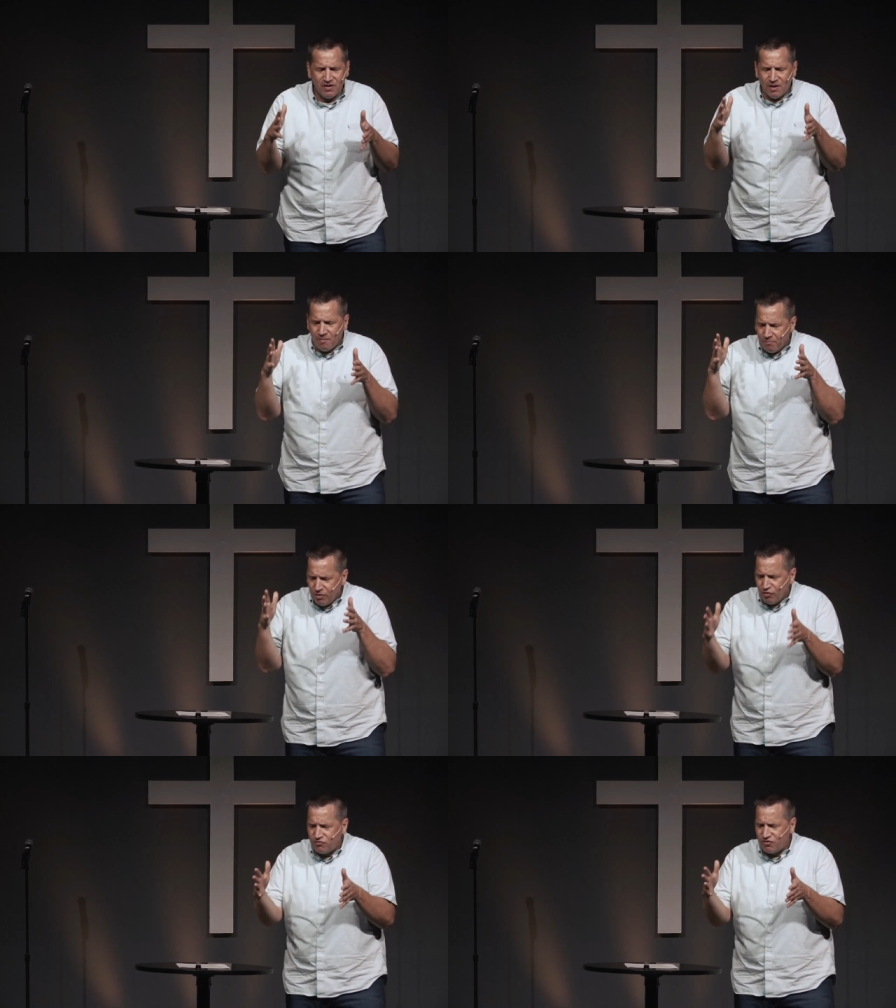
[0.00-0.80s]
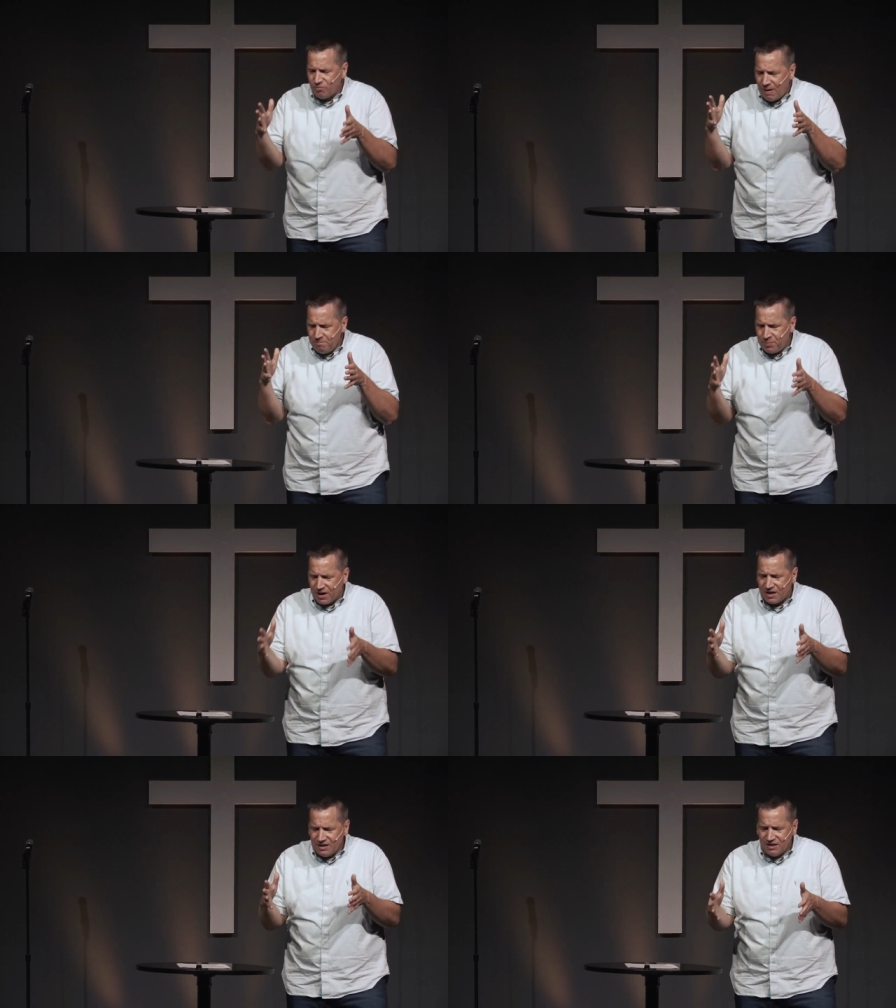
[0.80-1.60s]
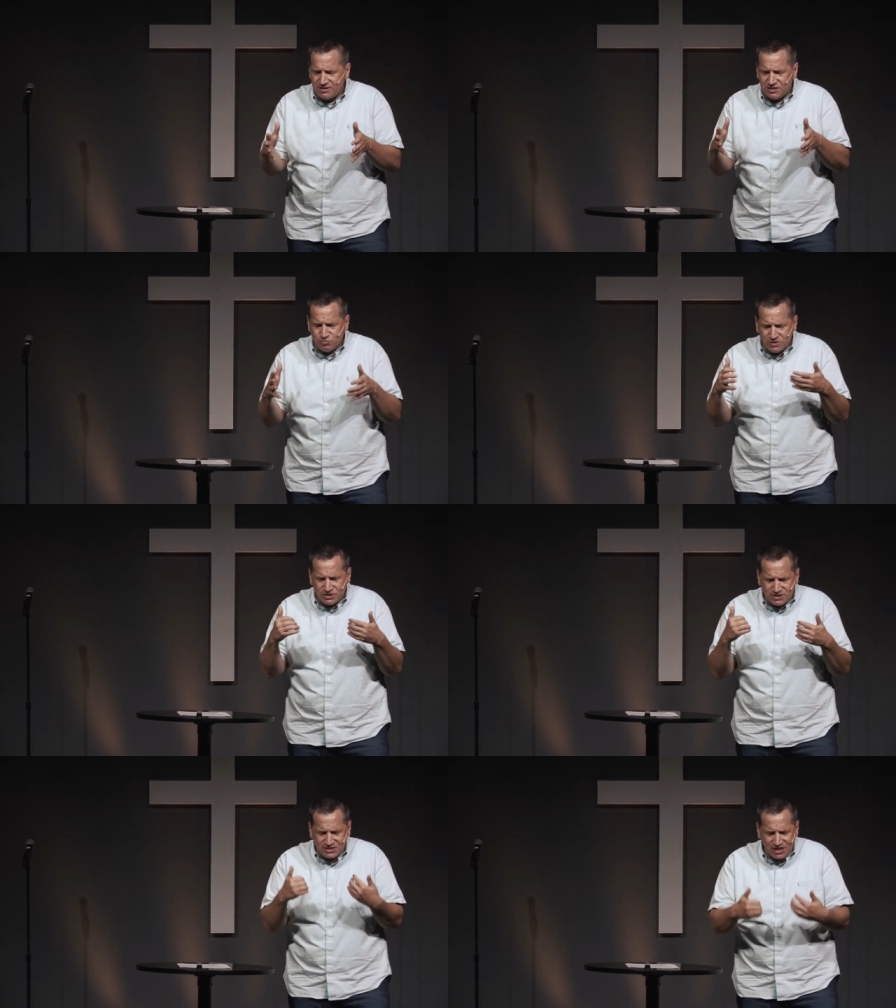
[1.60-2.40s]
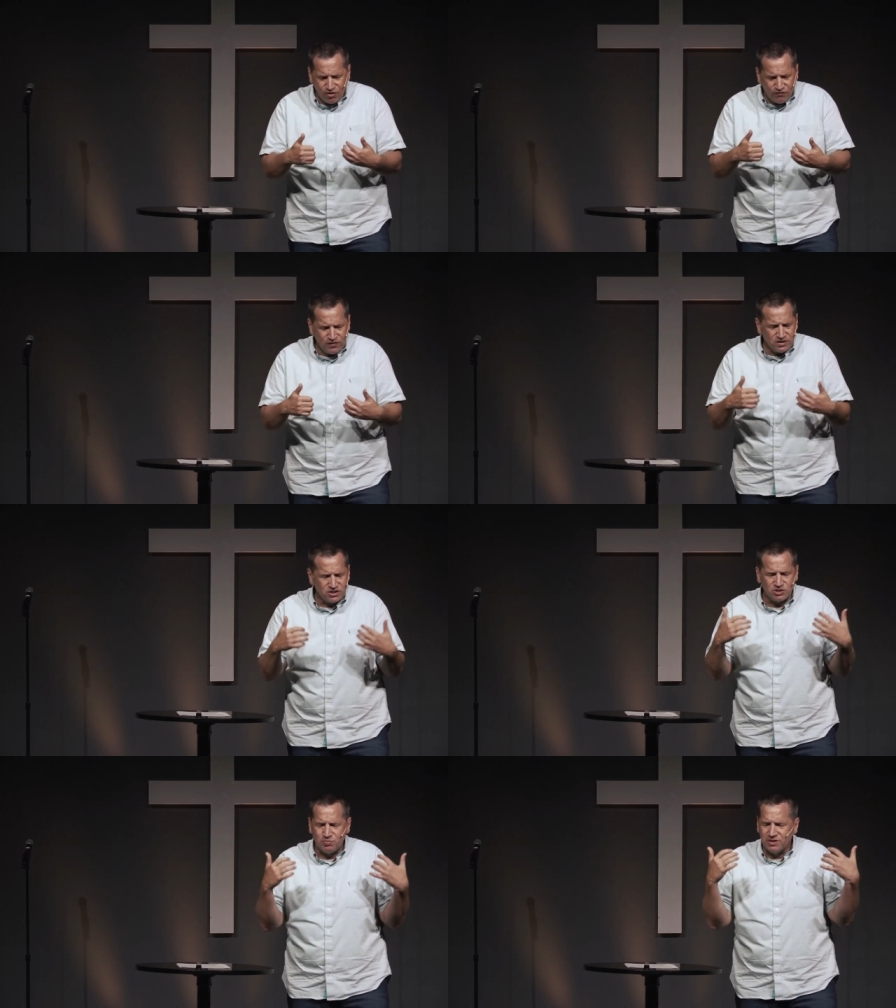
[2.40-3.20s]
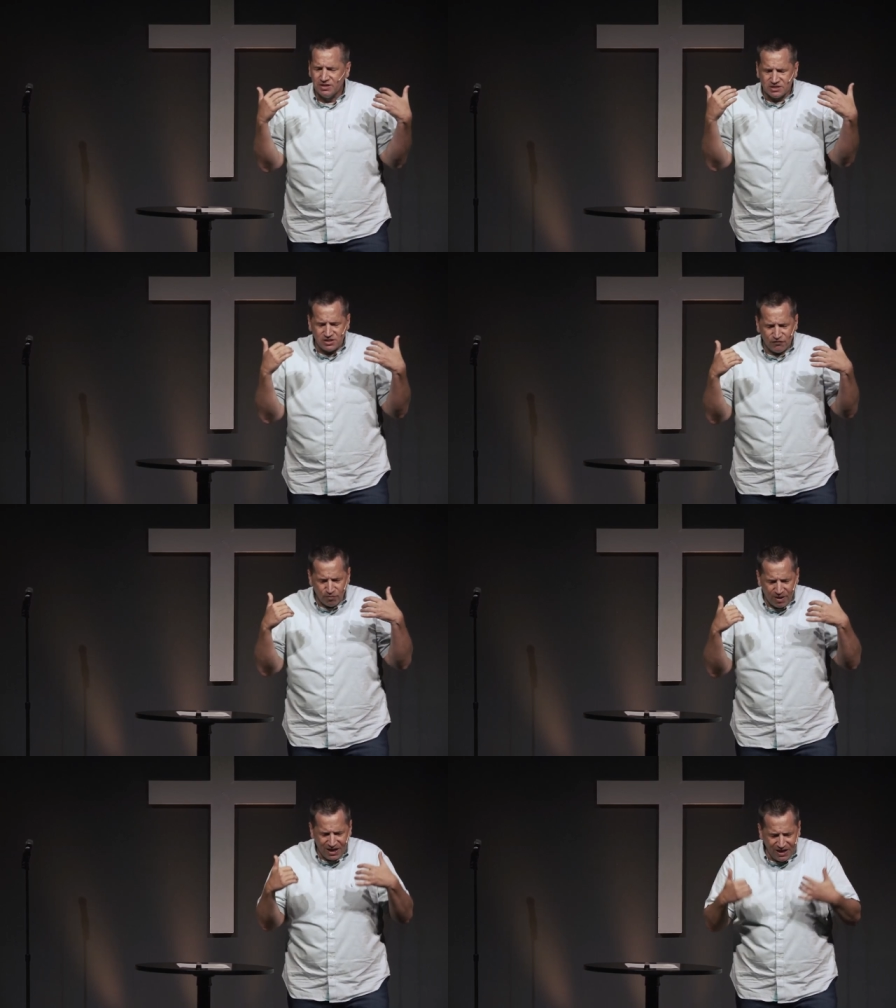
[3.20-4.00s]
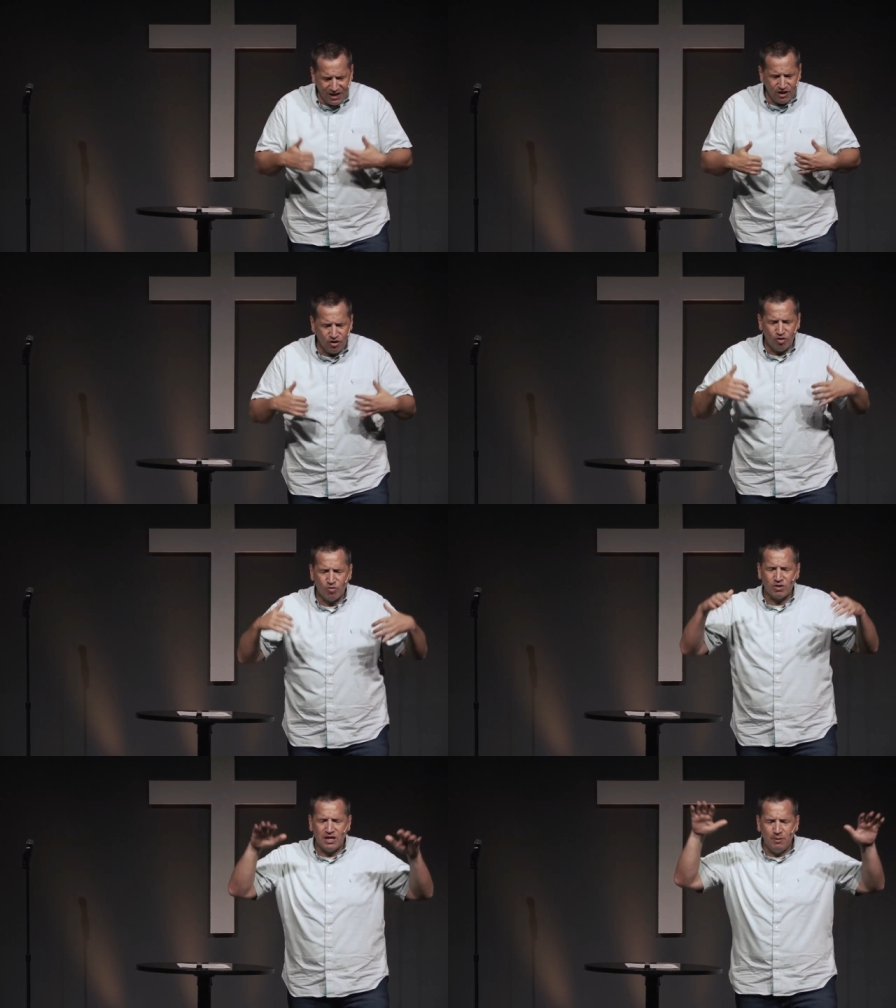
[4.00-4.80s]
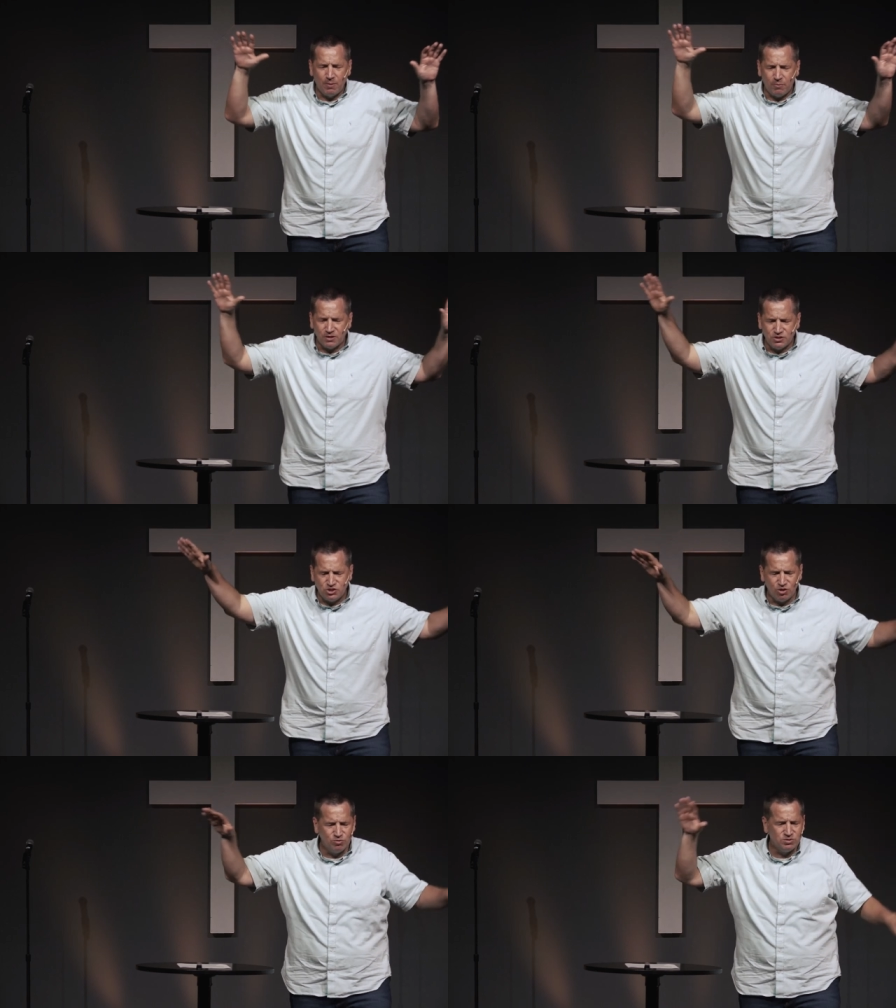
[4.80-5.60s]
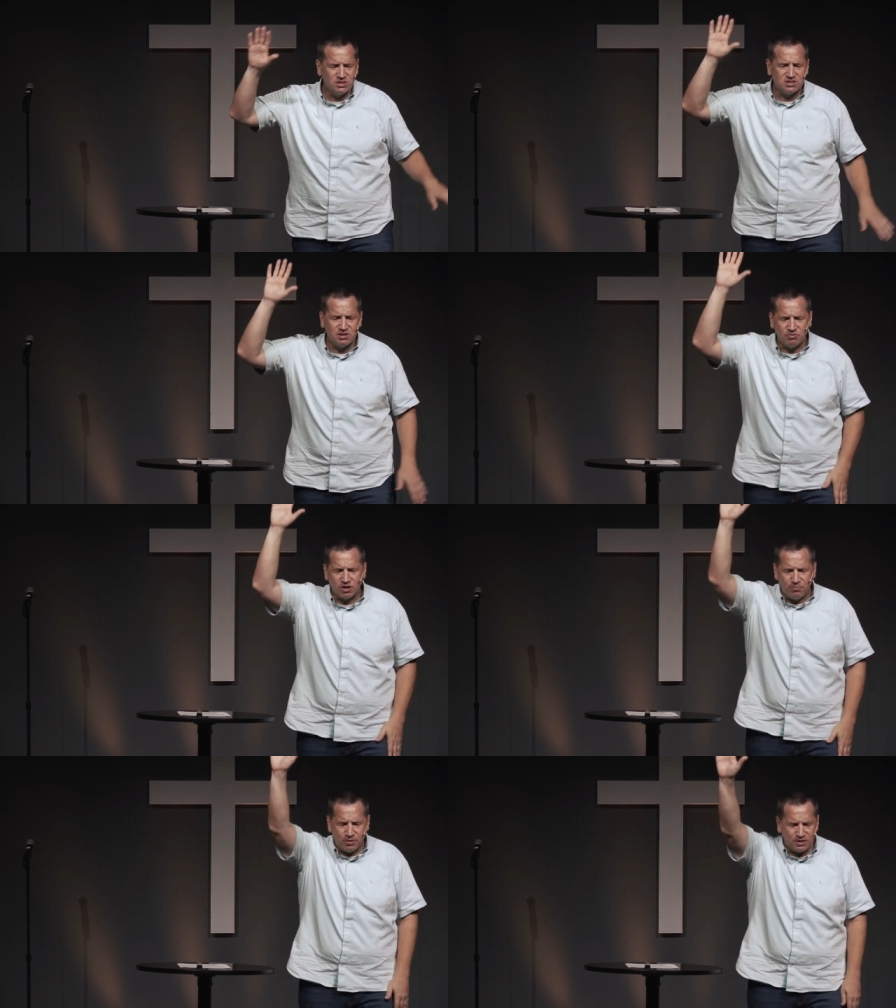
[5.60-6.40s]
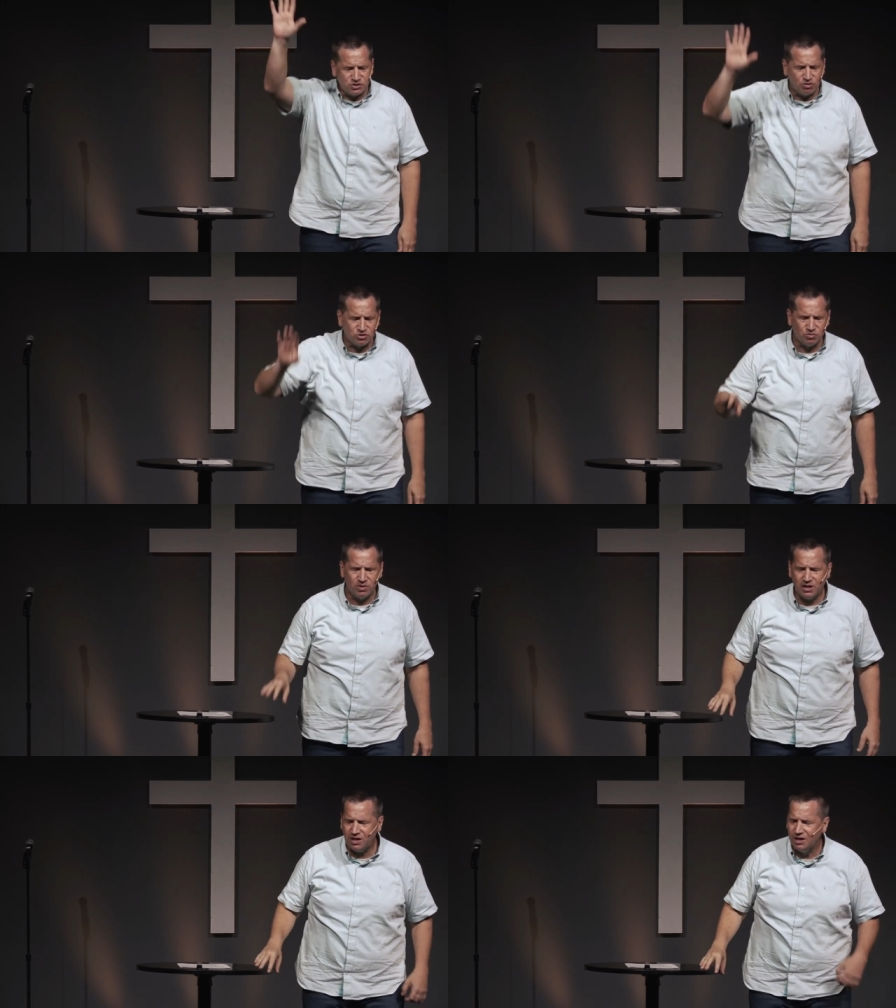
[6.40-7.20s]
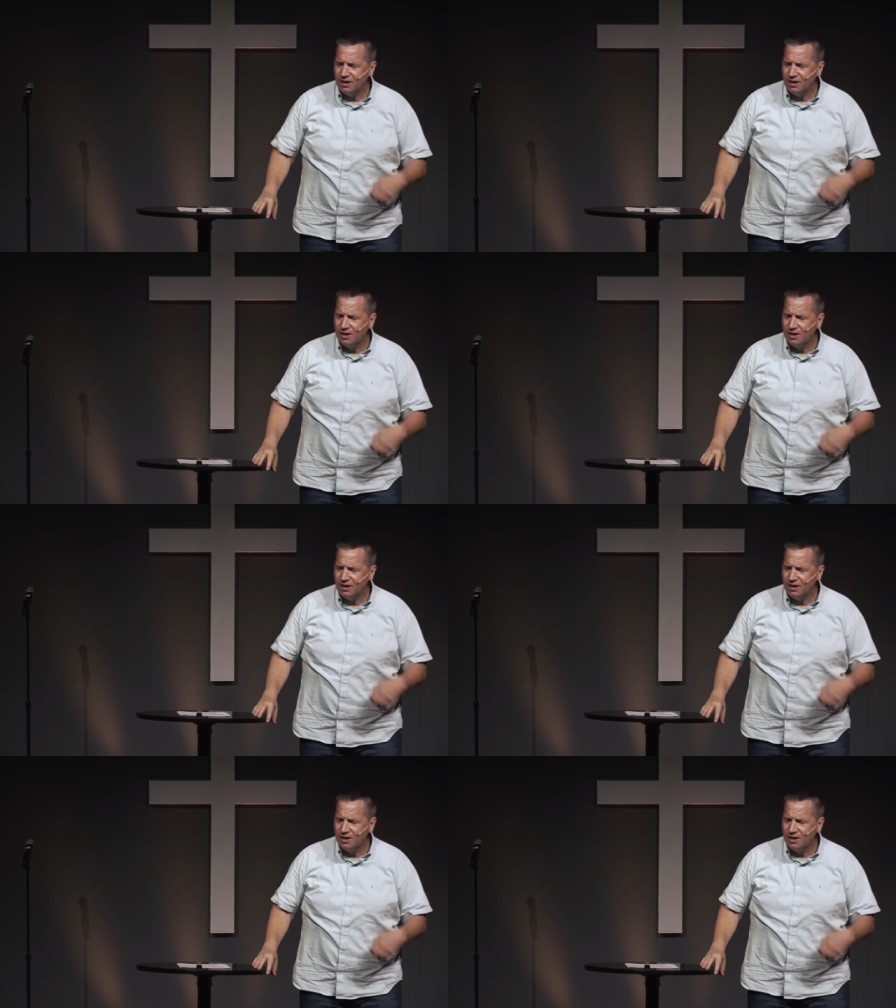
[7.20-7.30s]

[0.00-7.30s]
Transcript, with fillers: Most of my bucket list has been selfish. It's been stuff for my ego or to keep up with the Joneses, something to put on social media.